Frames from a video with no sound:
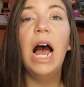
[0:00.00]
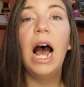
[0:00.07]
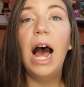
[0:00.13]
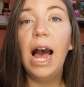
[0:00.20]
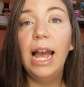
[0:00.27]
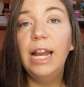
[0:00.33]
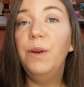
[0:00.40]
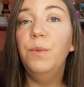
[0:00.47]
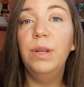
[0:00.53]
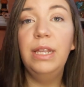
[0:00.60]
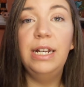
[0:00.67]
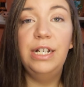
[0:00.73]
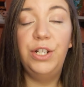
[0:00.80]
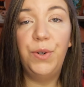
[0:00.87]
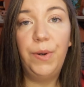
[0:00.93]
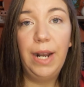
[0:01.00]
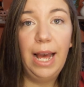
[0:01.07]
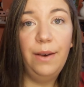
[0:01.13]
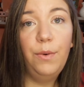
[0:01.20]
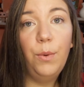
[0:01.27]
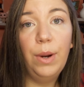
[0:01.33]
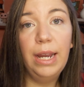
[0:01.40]
I really don't
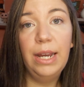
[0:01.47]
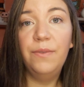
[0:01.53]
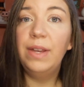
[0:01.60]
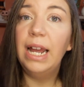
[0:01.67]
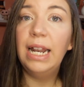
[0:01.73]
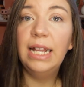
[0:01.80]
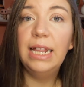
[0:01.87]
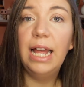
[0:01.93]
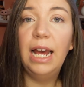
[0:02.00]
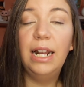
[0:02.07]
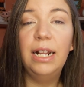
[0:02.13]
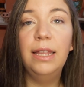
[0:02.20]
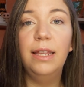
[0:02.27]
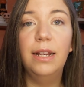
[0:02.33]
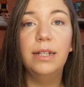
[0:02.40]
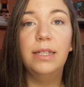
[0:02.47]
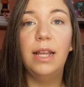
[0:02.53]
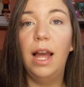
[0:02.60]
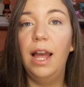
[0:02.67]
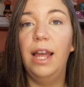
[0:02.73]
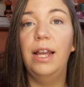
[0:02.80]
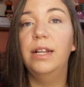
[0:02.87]
have a way of getting that unless
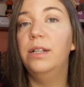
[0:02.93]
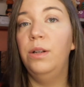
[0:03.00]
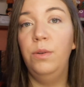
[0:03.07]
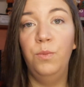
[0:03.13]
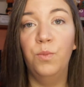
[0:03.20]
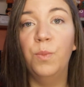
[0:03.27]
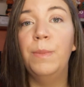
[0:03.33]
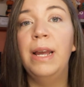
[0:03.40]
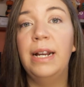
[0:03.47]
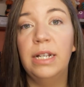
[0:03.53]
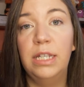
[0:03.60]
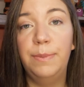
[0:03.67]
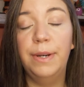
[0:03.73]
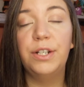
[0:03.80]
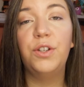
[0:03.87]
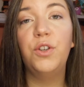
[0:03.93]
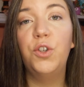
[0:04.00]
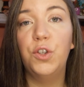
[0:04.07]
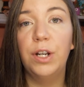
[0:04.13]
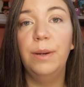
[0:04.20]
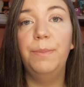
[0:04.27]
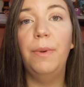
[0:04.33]
I make a special
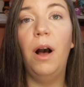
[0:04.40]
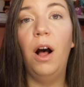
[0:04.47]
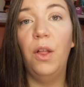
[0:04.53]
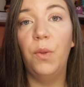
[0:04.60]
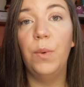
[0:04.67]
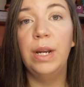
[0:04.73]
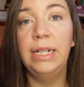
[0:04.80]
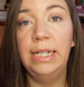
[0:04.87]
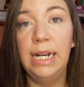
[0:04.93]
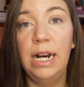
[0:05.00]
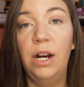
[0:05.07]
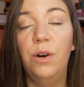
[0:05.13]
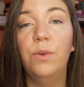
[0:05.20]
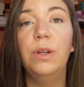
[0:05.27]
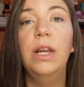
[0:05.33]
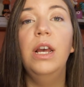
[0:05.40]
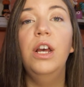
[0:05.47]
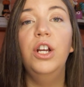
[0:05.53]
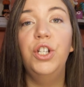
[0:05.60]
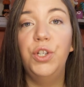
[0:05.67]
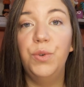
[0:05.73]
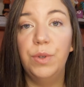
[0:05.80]
trip all the way down
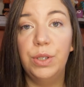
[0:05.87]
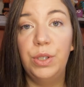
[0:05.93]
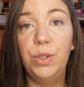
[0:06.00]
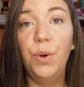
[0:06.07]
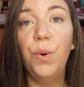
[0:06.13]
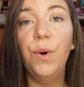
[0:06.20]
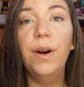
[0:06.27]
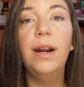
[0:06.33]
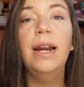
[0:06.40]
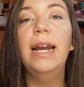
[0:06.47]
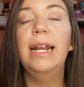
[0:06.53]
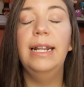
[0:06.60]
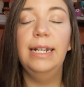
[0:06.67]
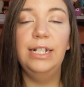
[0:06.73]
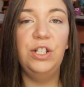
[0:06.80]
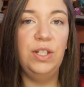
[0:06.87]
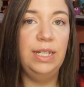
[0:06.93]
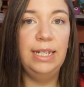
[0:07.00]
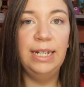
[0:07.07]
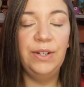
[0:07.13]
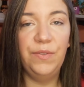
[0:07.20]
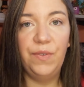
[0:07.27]
to a store, and I just
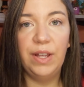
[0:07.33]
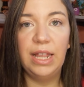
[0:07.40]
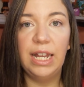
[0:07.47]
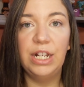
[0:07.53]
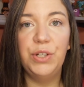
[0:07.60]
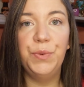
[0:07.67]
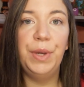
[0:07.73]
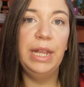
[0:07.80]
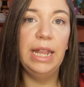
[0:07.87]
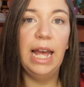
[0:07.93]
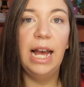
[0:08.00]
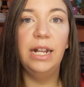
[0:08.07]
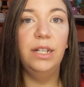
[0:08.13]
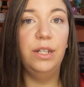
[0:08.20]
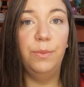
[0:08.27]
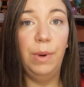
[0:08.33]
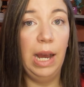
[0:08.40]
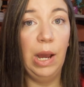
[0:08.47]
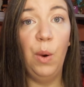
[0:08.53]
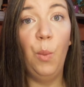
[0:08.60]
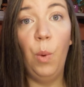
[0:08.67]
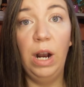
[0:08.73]
didn't feel like doing that to
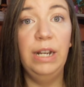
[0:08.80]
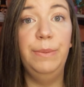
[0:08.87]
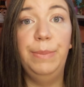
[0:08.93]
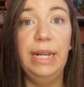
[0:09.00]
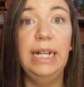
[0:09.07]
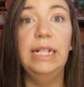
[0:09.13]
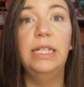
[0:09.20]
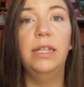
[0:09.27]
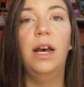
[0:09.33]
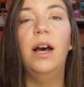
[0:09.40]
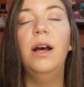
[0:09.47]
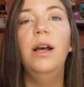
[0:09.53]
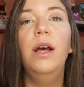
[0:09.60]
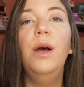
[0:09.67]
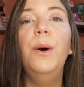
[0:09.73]
buy one pizza.